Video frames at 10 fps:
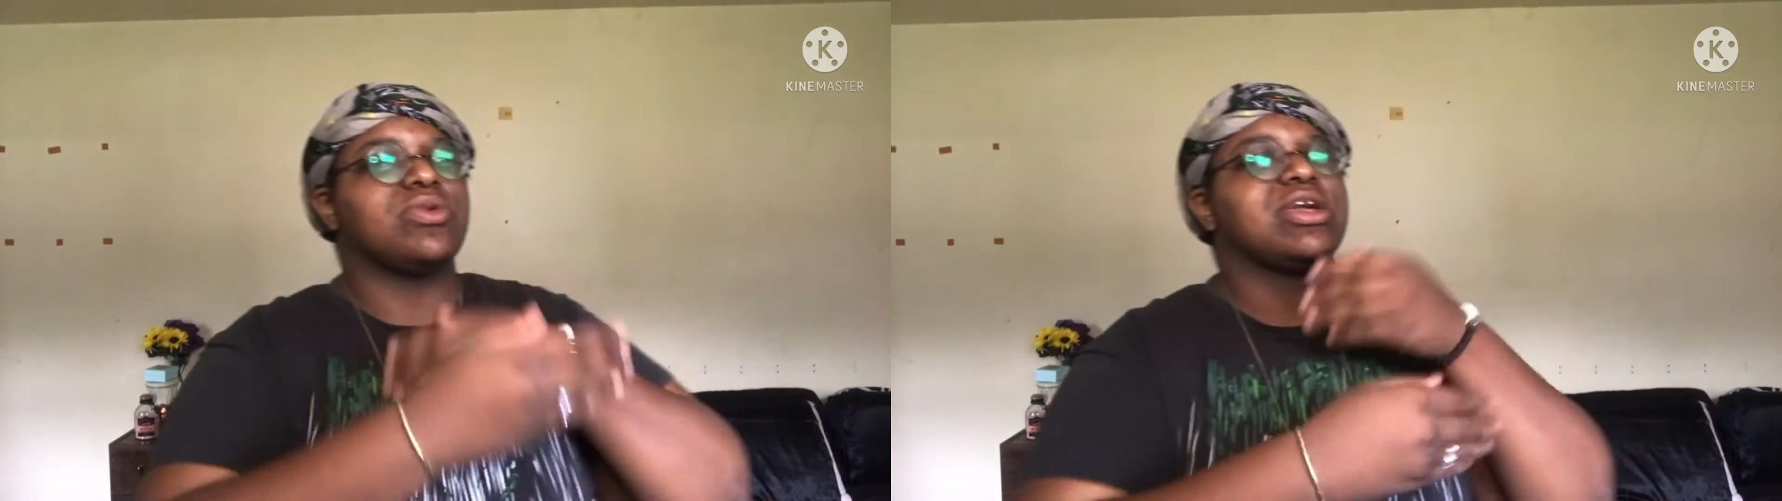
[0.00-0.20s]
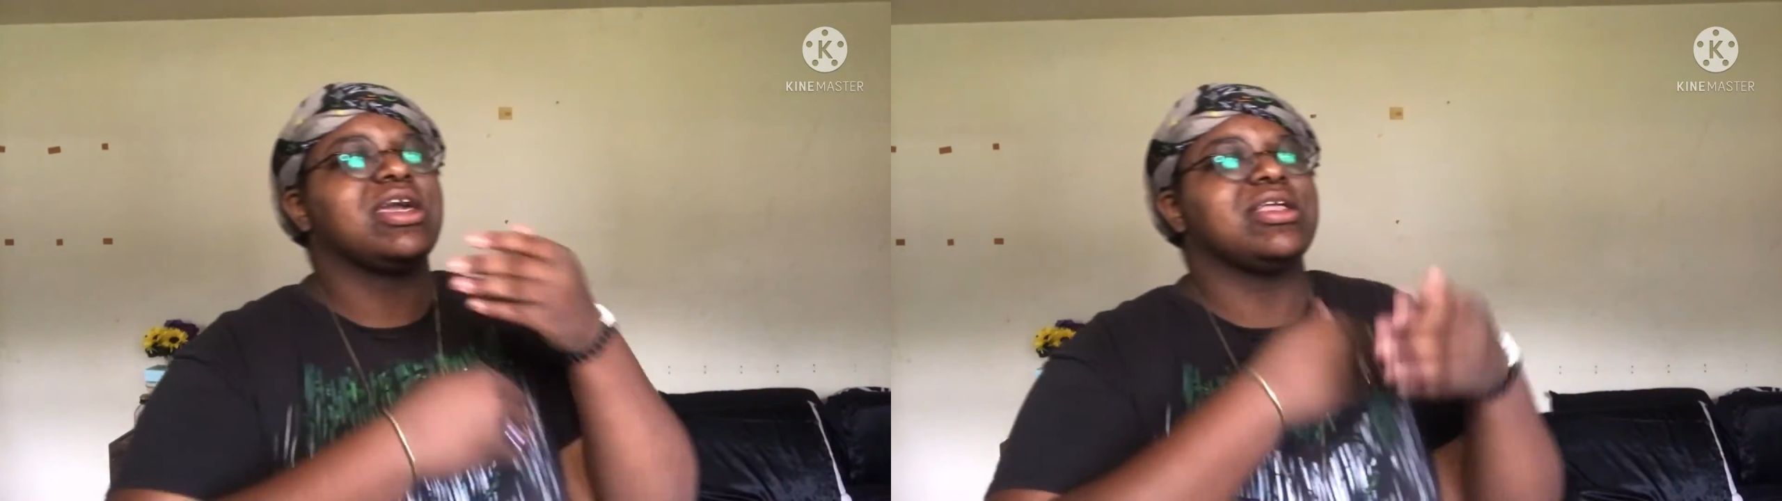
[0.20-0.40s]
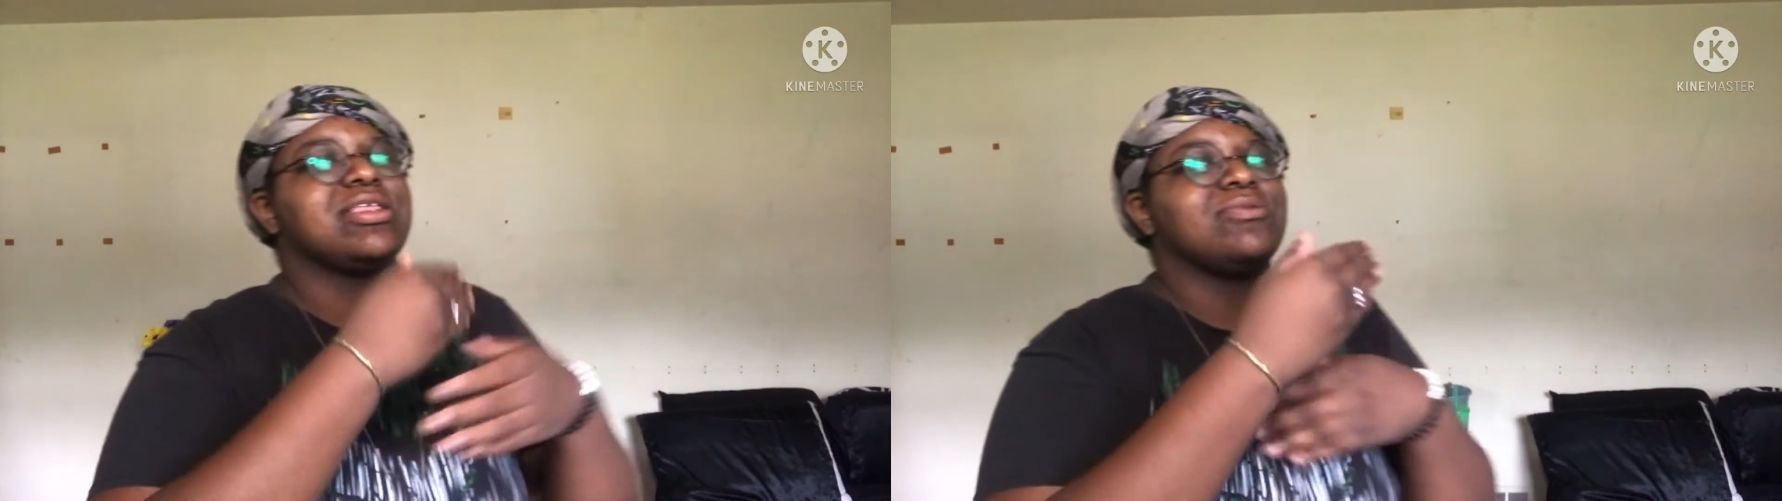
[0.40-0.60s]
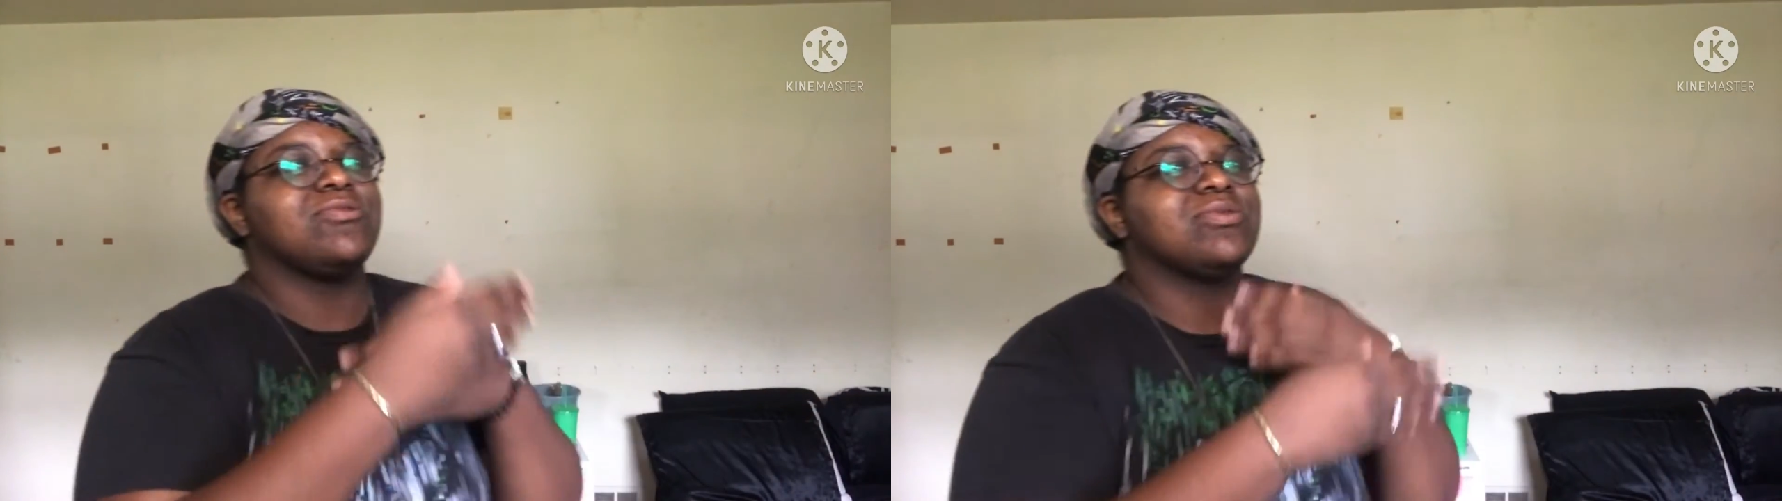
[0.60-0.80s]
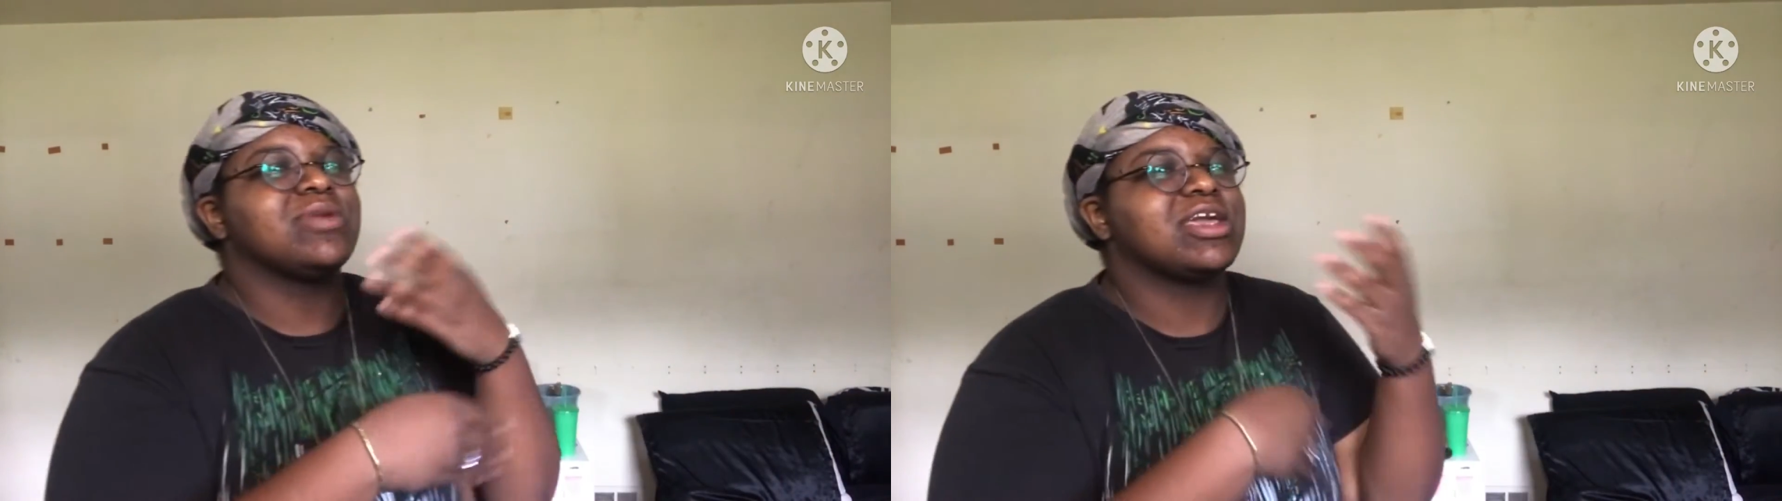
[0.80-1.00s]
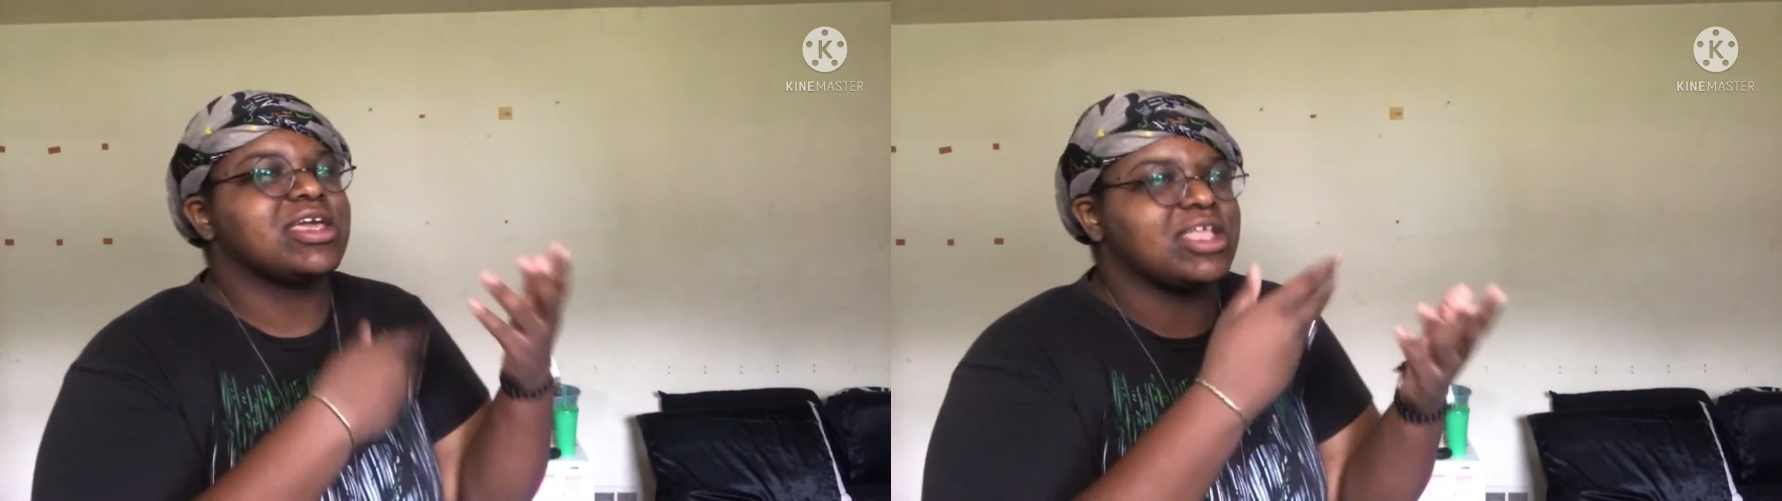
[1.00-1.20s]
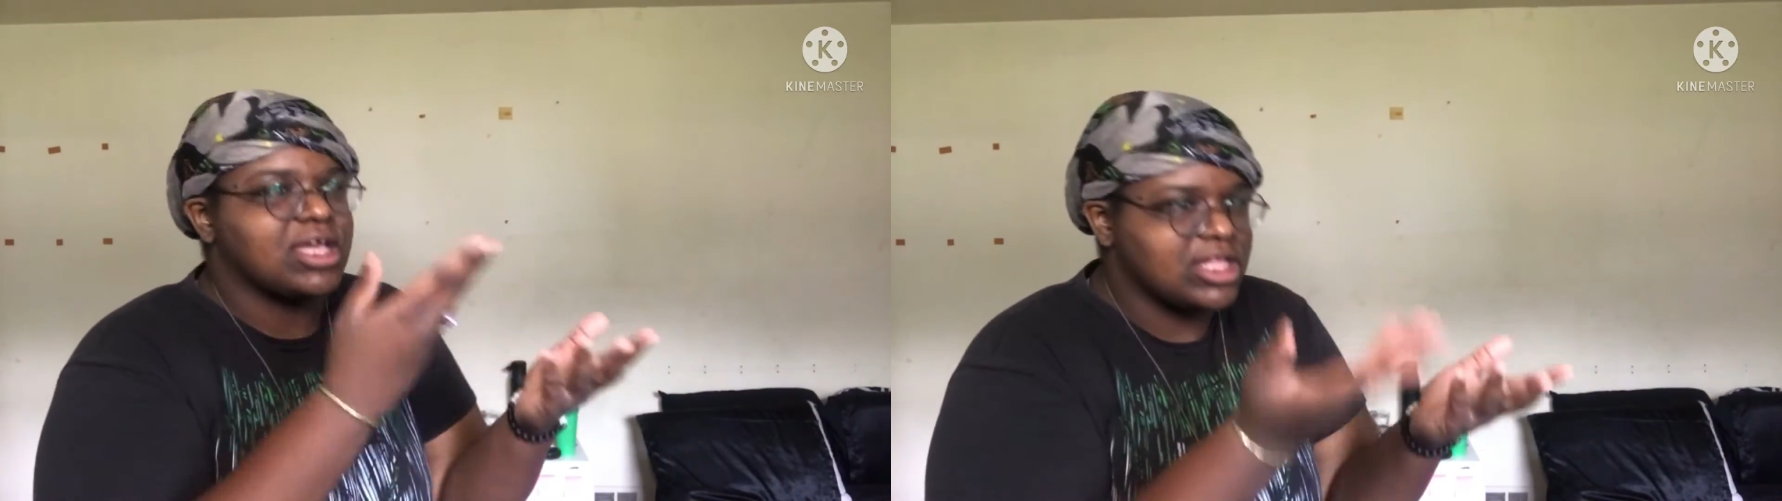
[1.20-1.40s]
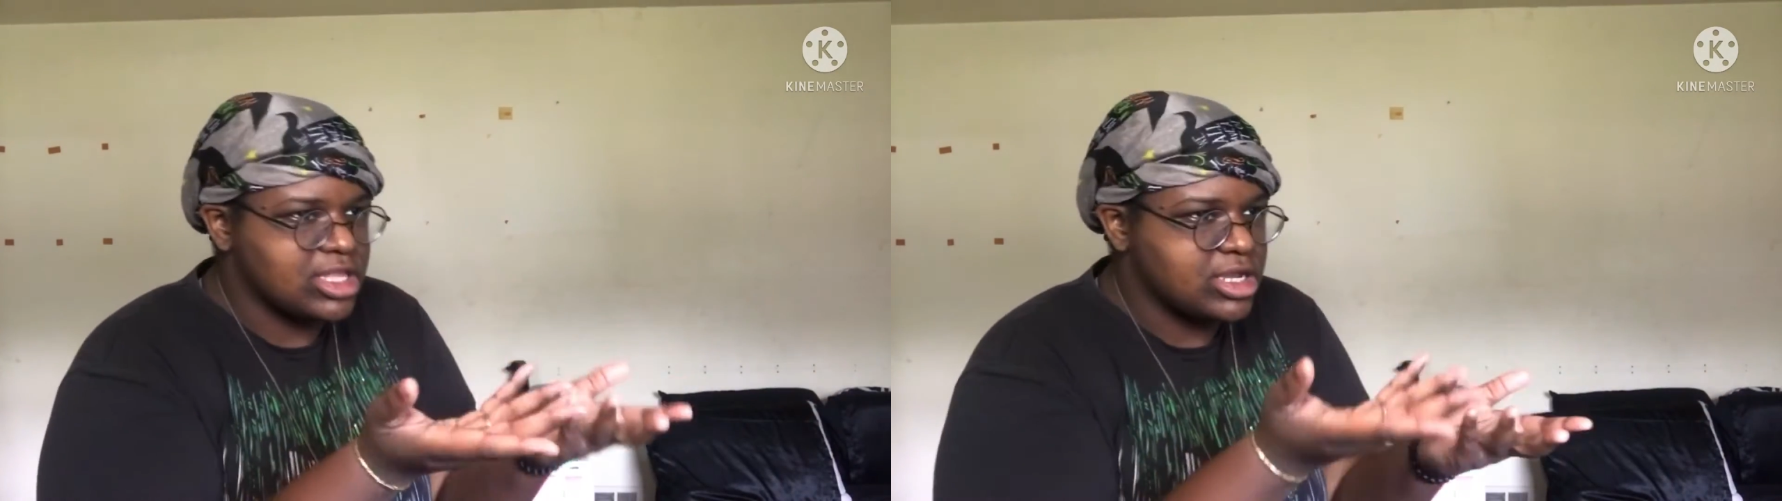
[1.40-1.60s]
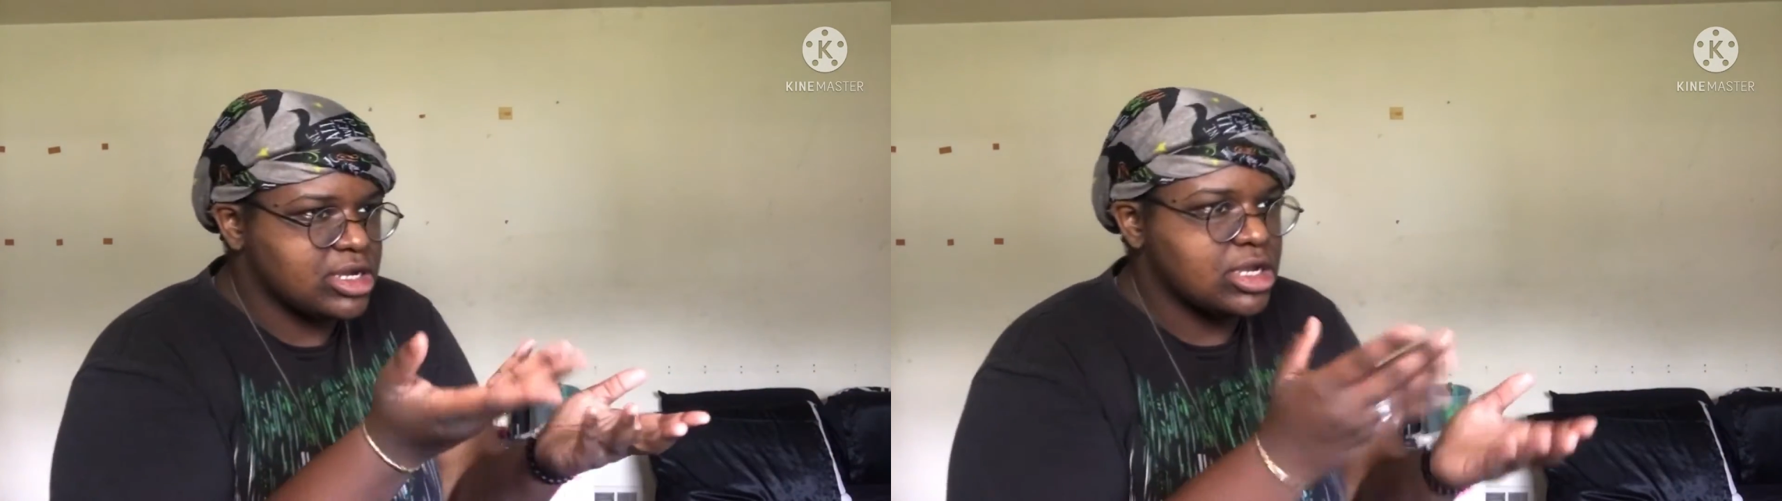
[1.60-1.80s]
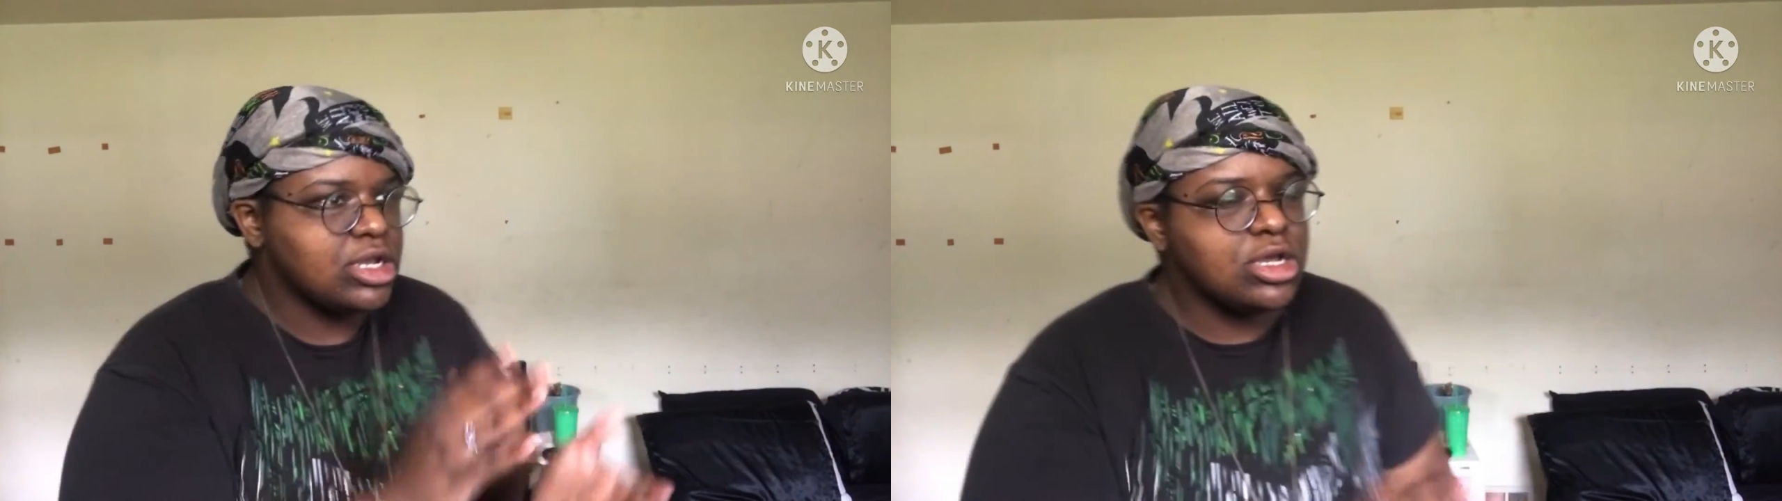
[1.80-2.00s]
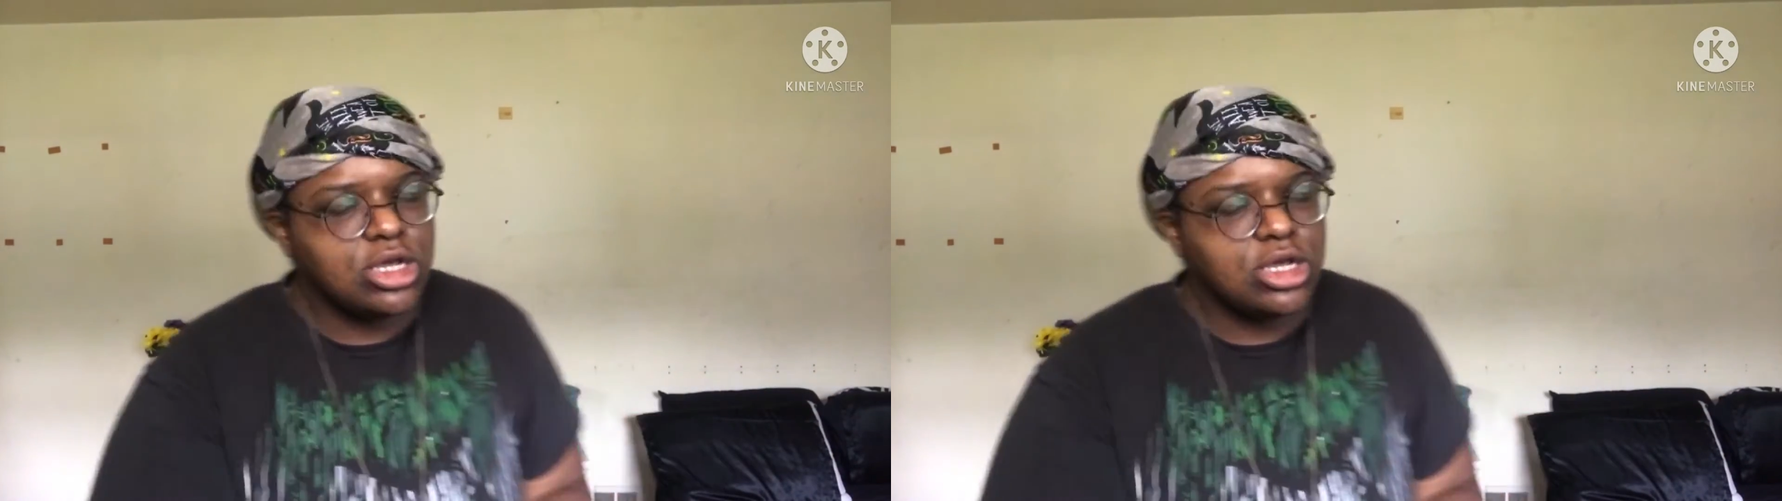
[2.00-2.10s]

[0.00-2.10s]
we're making it clear.